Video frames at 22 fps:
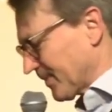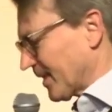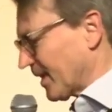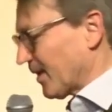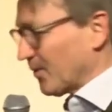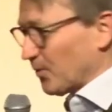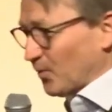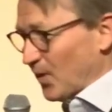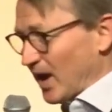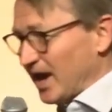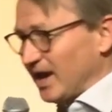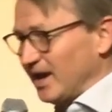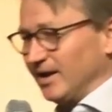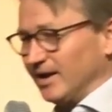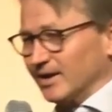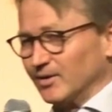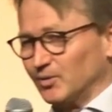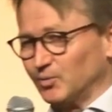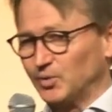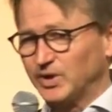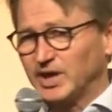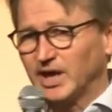way,
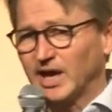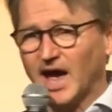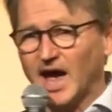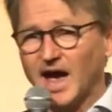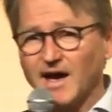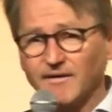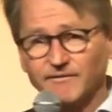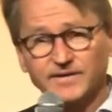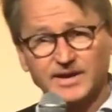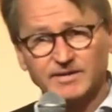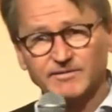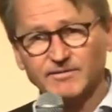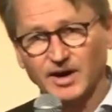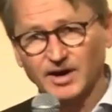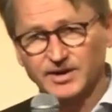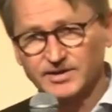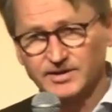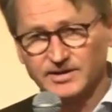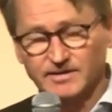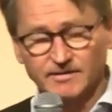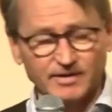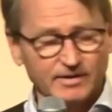we have
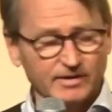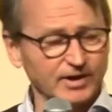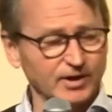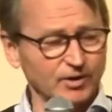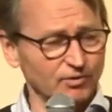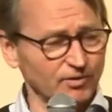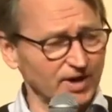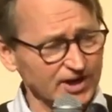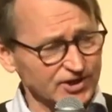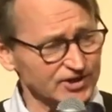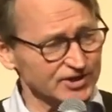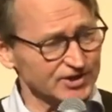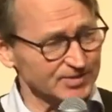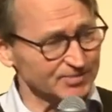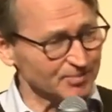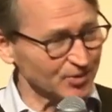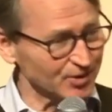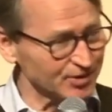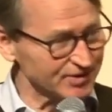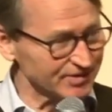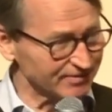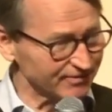invited a very courageous
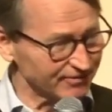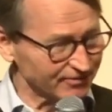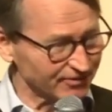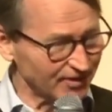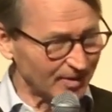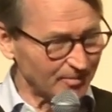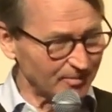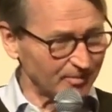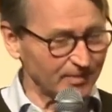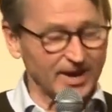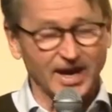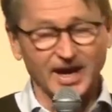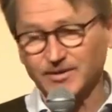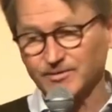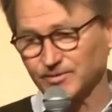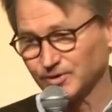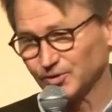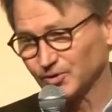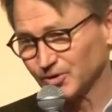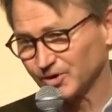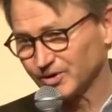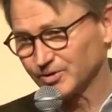person from
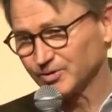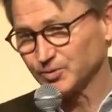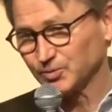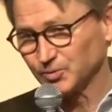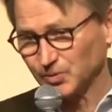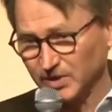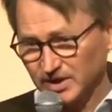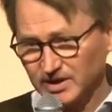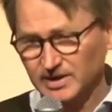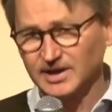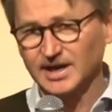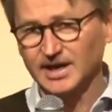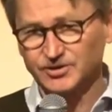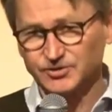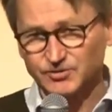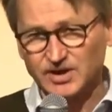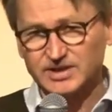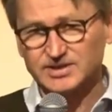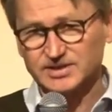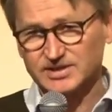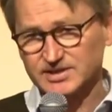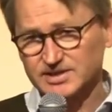Equinor who will
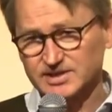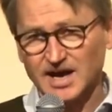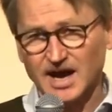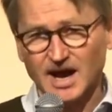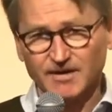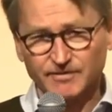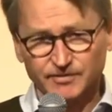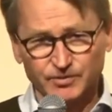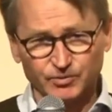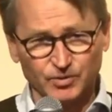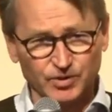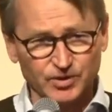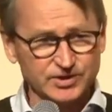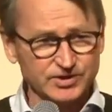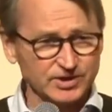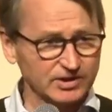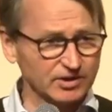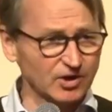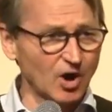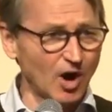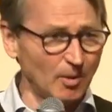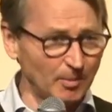address us afterwards and
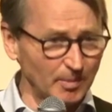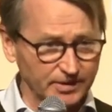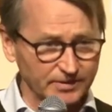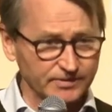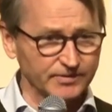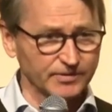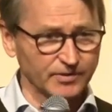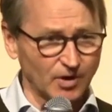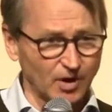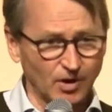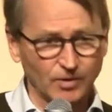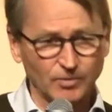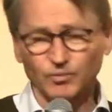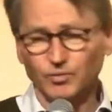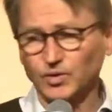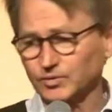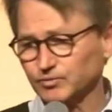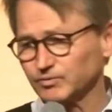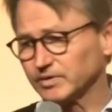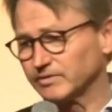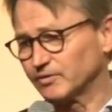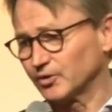comment on what
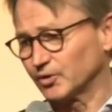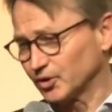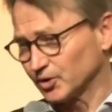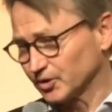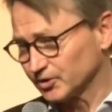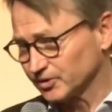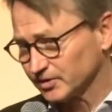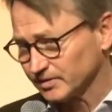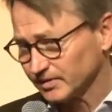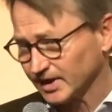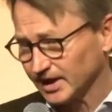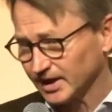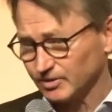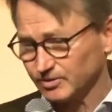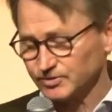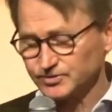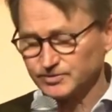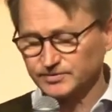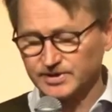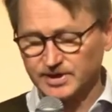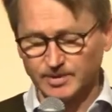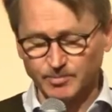we've heard and also
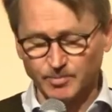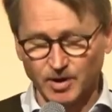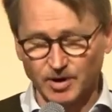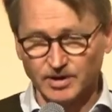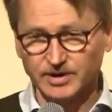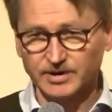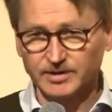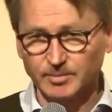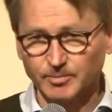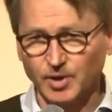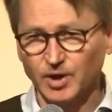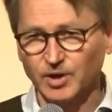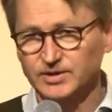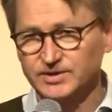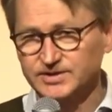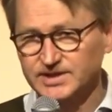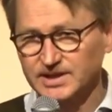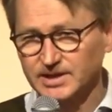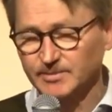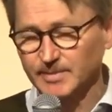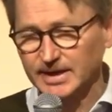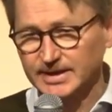take part in the policy
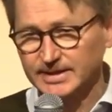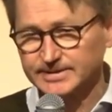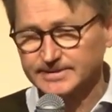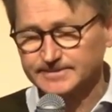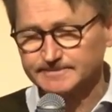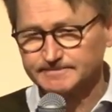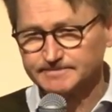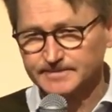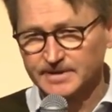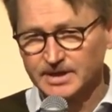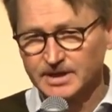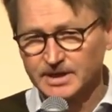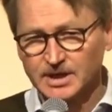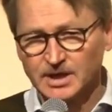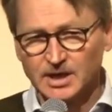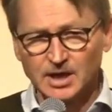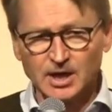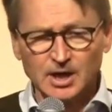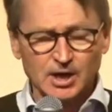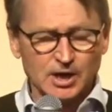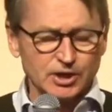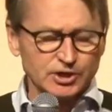debate.
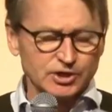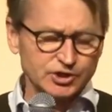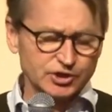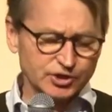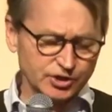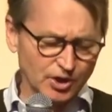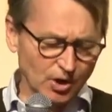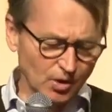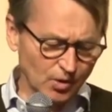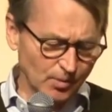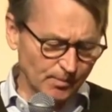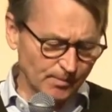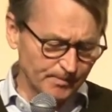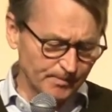So,